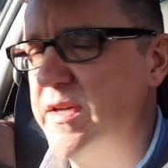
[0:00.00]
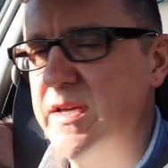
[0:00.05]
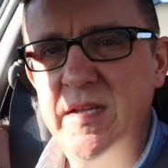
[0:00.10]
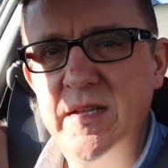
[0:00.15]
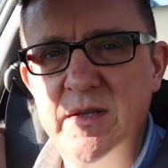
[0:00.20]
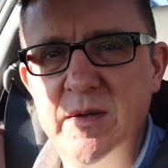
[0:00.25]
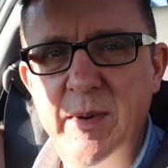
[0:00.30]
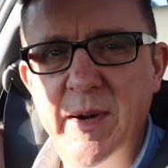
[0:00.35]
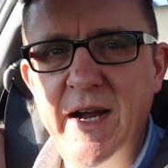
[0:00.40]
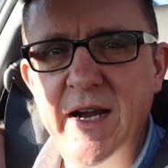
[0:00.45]

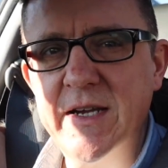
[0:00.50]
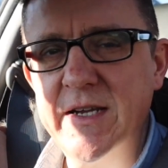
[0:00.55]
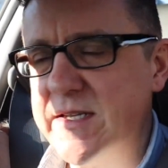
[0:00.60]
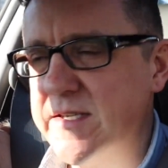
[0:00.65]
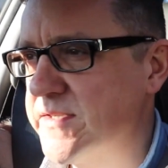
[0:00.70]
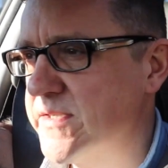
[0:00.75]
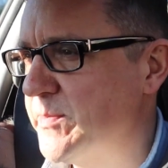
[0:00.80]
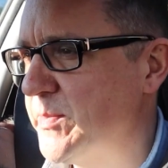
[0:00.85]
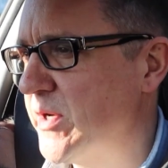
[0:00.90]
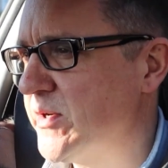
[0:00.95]
in the back,
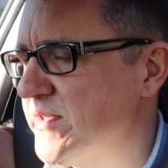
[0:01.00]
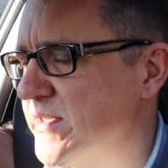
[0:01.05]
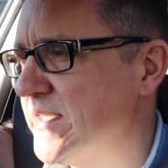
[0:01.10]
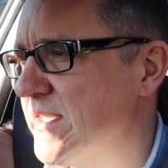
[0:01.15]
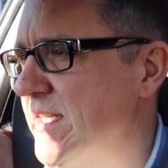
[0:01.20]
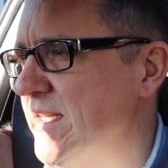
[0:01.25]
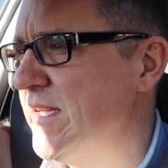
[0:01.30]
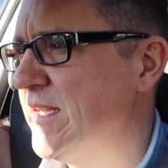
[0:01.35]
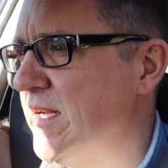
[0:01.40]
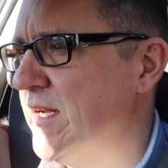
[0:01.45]

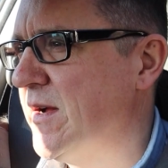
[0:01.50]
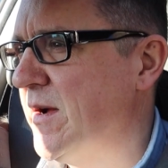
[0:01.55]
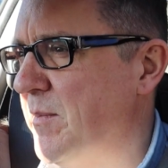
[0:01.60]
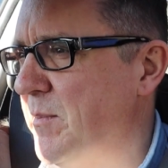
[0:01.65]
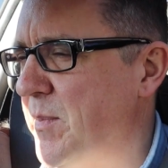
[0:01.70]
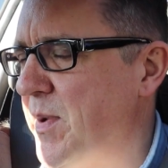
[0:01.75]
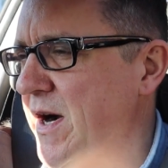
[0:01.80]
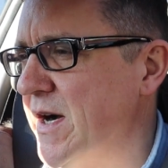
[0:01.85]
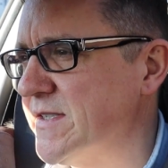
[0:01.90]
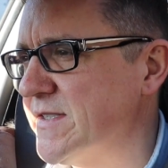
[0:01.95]
supposedly,
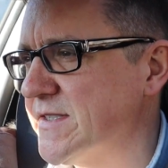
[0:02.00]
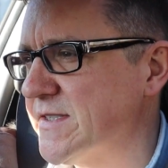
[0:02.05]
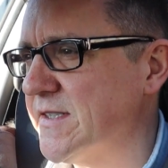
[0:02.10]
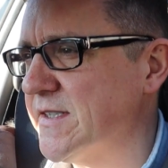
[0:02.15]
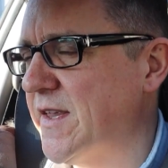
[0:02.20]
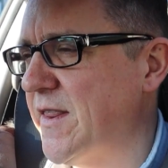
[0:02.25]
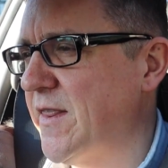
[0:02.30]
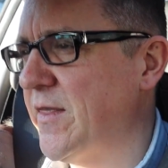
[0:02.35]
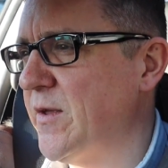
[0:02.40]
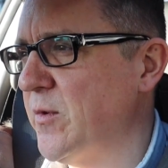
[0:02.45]
but
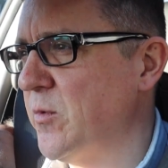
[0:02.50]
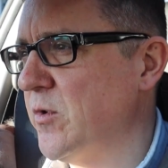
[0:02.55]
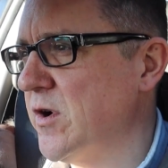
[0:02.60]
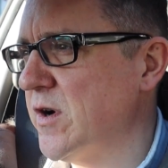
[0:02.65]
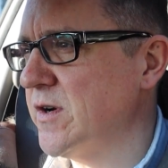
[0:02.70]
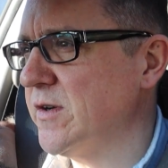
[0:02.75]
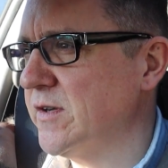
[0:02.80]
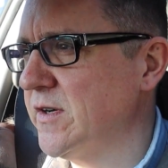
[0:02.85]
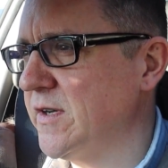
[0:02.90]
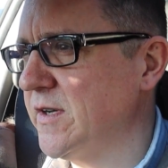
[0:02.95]
the
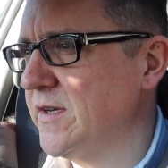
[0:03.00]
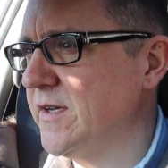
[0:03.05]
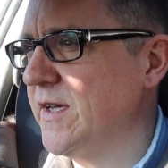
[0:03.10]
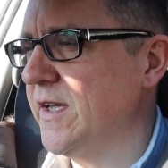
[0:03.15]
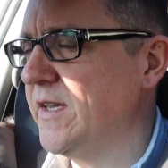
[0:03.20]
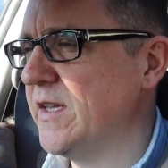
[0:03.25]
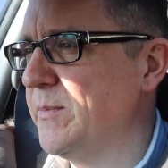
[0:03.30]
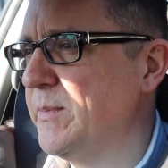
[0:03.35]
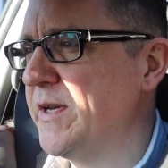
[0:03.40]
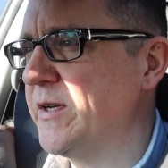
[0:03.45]
one
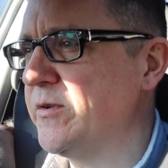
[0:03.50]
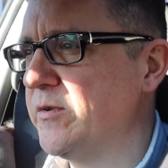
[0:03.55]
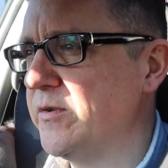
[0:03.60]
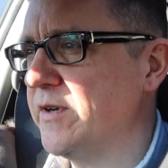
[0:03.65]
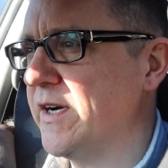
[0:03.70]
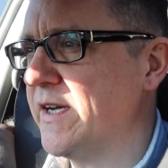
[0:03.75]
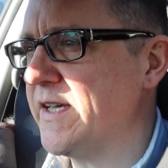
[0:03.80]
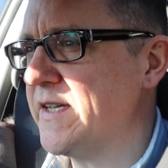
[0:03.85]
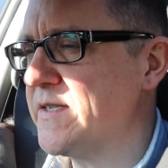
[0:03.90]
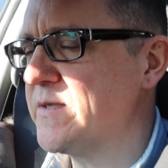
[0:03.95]
in the
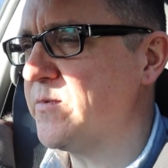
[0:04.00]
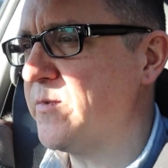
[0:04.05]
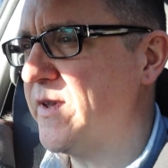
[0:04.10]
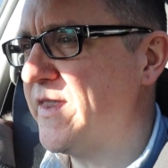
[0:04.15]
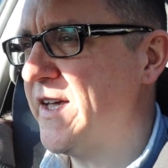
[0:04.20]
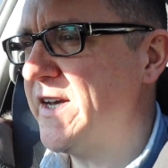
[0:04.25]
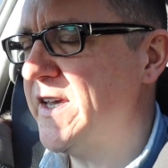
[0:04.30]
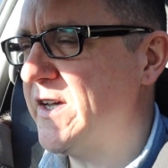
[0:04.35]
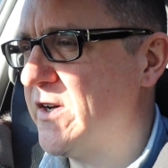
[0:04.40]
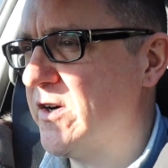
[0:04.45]
middle, I guess
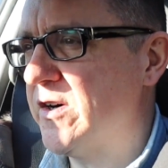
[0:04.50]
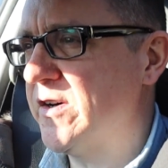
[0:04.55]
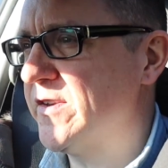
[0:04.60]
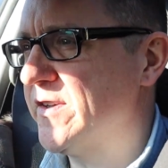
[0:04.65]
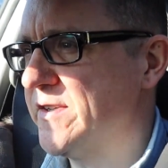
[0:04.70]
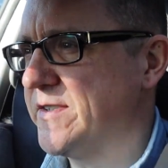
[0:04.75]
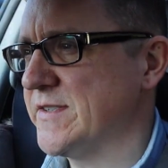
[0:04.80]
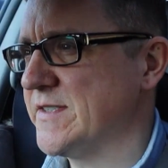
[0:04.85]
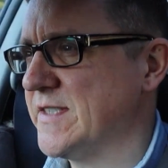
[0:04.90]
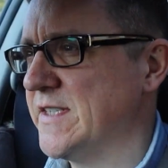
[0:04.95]
with any car
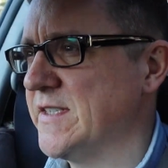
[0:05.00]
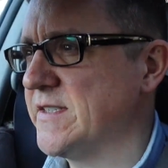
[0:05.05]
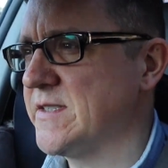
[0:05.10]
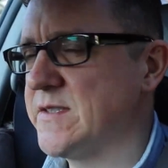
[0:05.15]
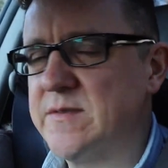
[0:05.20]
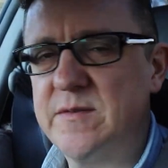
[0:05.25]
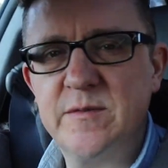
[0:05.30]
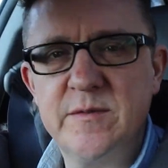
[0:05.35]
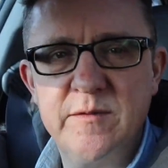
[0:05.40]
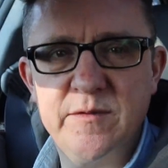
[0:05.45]
that
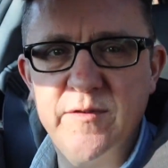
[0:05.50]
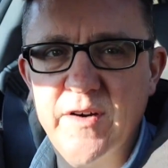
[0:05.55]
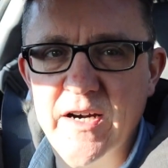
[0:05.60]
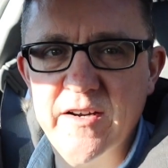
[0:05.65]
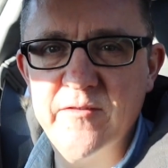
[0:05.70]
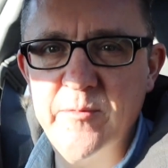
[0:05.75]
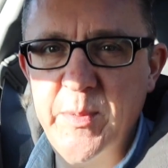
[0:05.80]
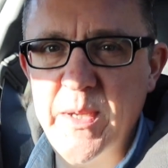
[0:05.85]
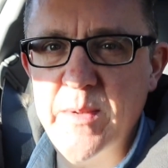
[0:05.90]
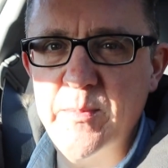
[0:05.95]
seats
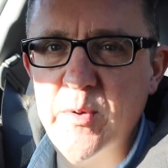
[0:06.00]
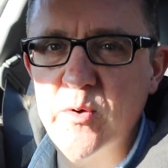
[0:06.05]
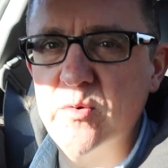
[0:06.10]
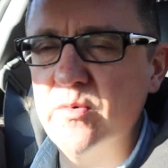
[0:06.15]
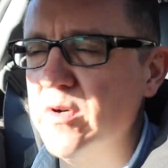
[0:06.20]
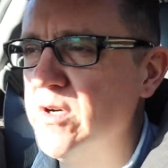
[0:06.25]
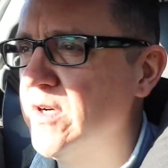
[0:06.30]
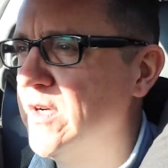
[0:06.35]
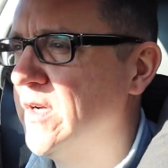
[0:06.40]
5 people,